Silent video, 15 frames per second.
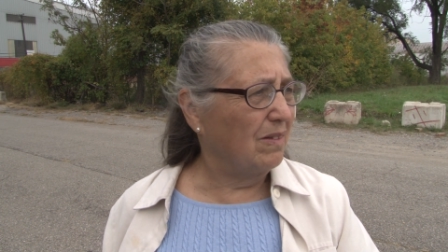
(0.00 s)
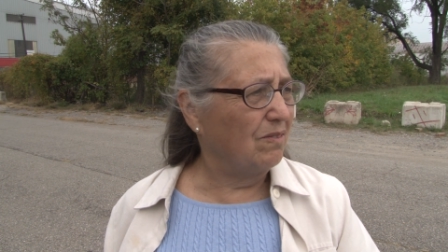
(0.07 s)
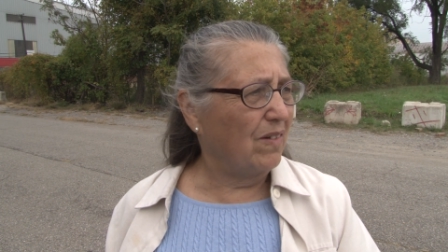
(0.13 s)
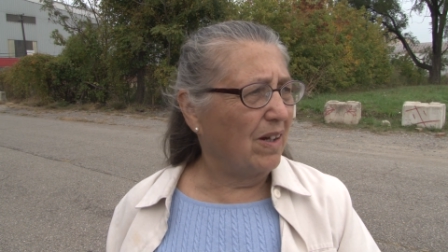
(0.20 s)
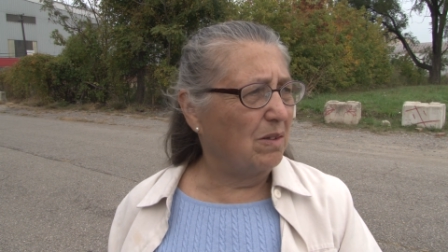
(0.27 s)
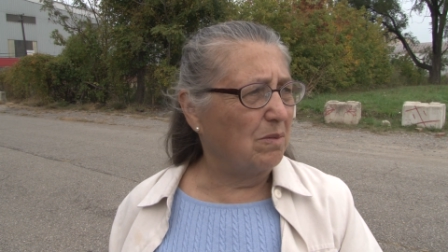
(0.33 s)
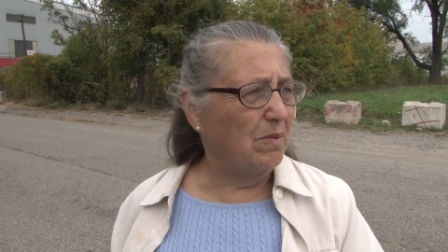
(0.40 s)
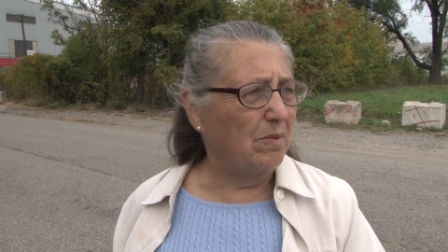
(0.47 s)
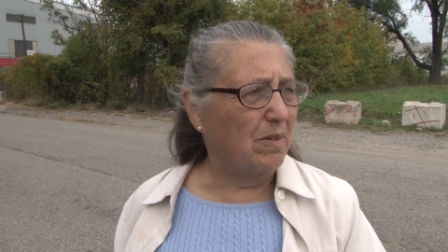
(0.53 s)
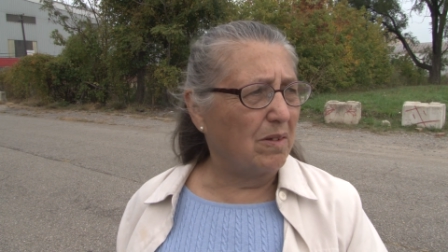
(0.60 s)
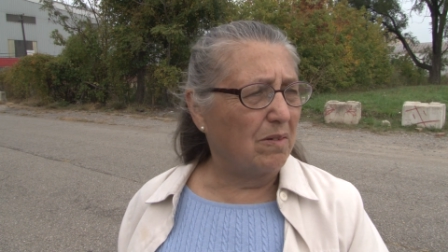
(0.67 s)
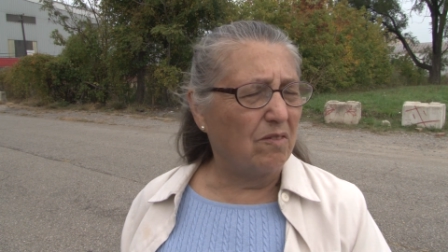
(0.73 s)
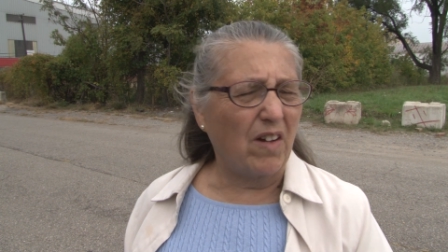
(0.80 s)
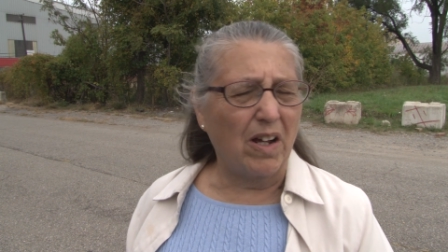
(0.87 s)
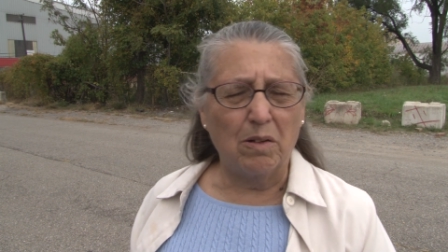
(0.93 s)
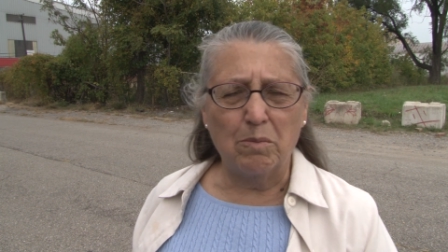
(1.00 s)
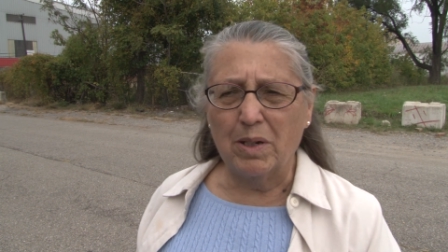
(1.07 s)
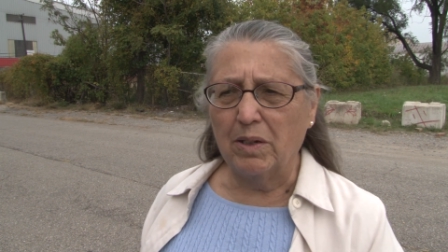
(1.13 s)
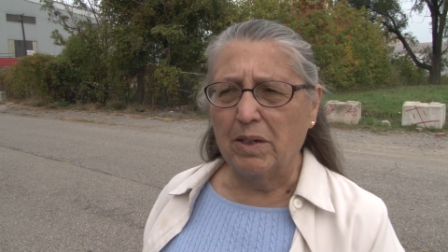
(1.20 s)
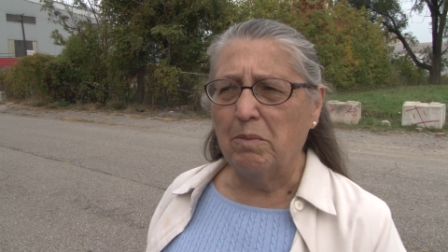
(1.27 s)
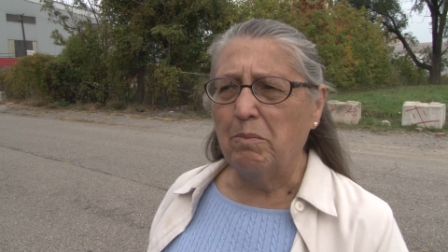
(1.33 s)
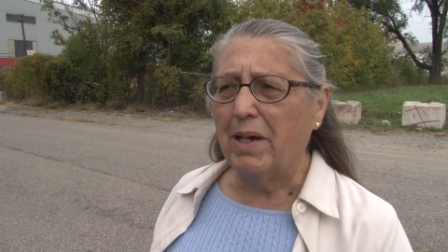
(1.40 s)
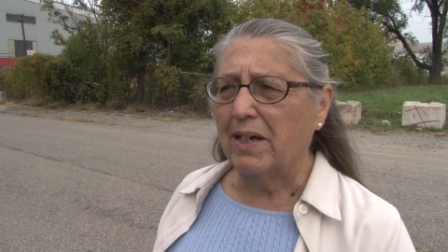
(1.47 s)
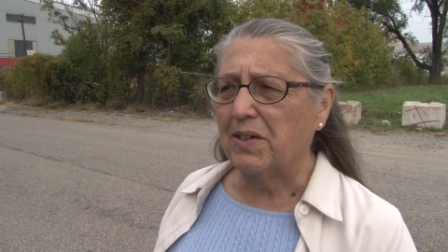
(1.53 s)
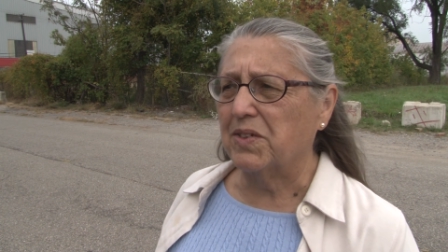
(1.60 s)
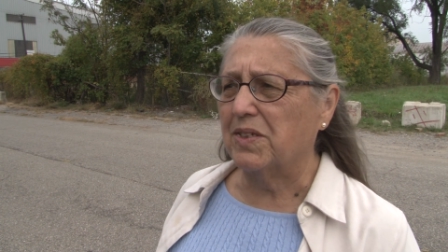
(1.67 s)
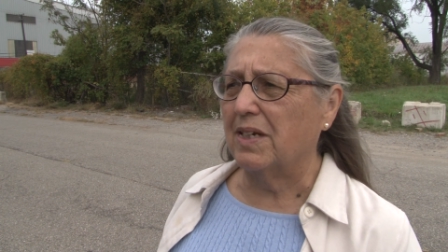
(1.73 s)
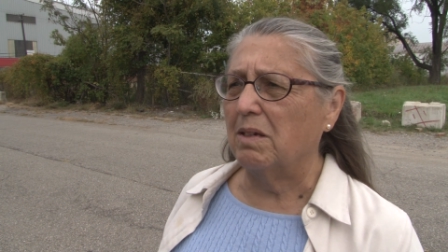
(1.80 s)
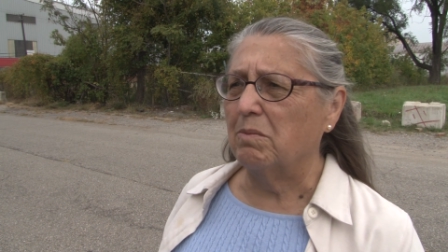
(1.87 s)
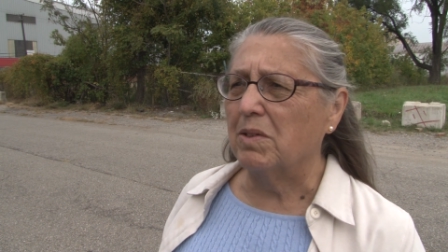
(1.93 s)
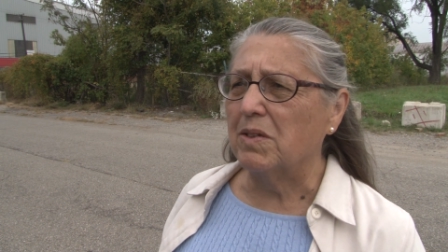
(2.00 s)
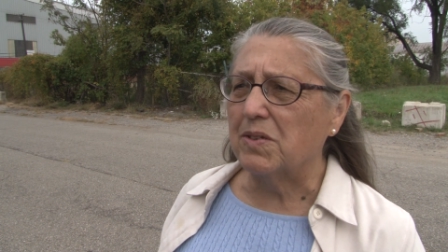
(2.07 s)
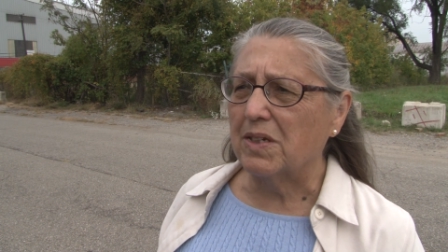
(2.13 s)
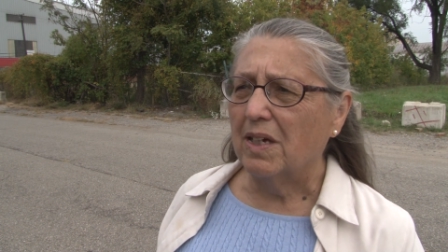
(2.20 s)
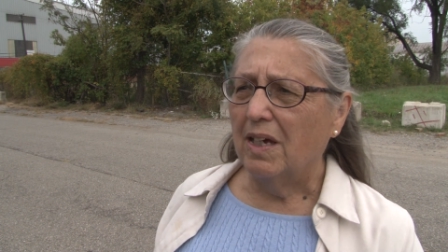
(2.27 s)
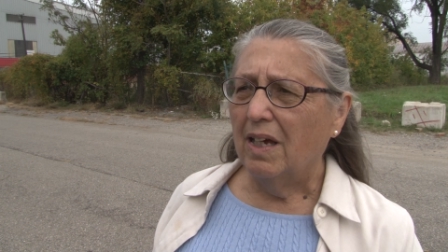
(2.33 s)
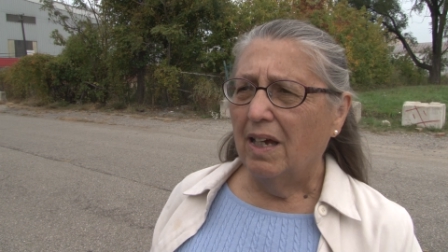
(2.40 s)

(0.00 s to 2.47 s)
environmental impact statements,